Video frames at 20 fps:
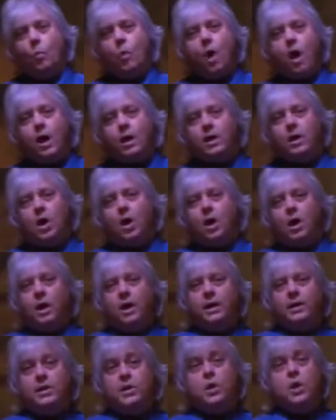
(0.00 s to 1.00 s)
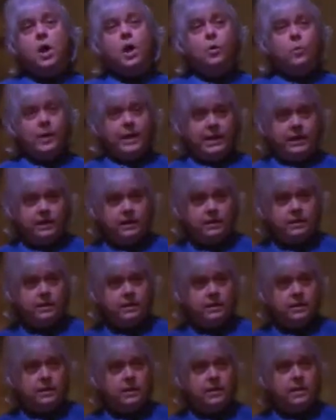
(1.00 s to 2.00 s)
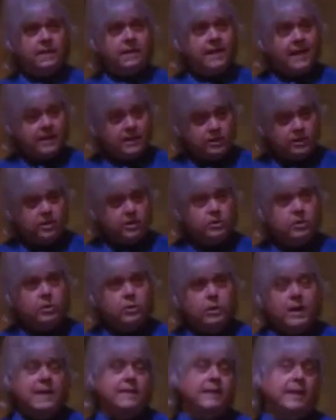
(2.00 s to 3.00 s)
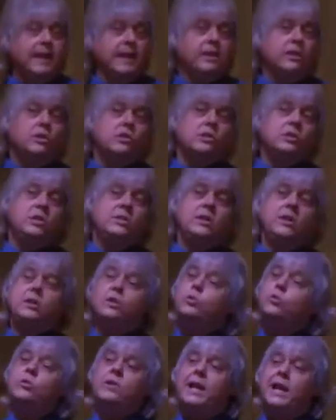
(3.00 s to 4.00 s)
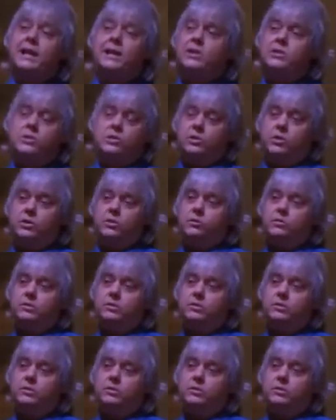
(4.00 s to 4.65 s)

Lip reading: walk on knowing that you and the energy that created you